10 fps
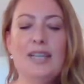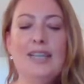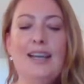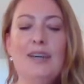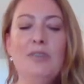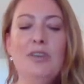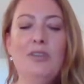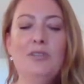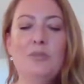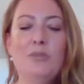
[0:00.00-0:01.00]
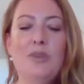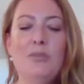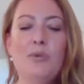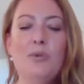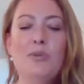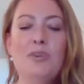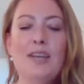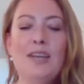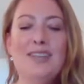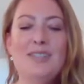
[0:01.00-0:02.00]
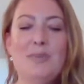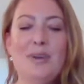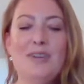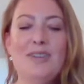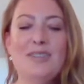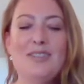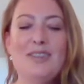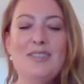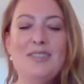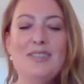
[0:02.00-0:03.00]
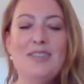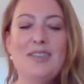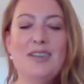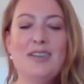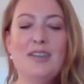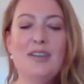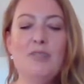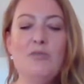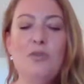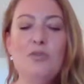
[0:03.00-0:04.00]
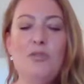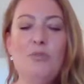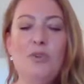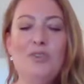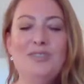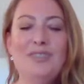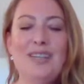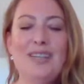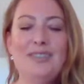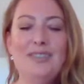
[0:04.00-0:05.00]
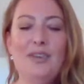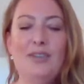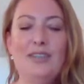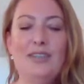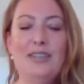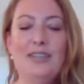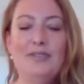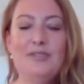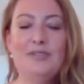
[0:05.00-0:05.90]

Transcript: allowing you to bring more experiences of what you want into your life.